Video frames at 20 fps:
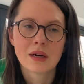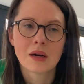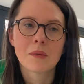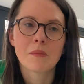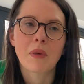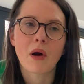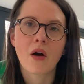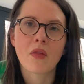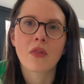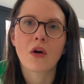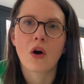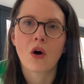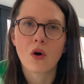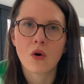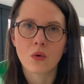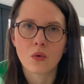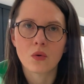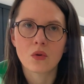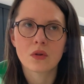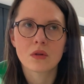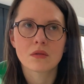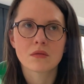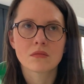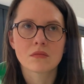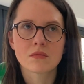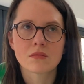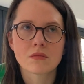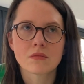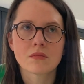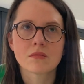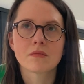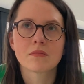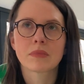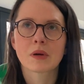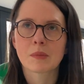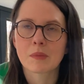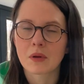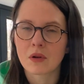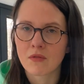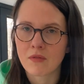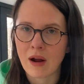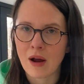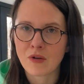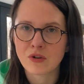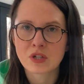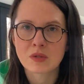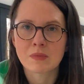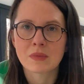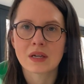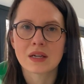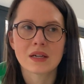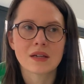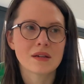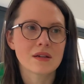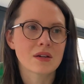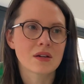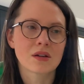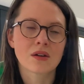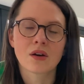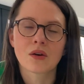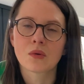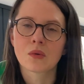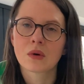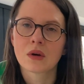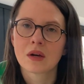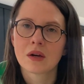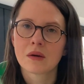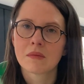But on the whole, people around me, you know,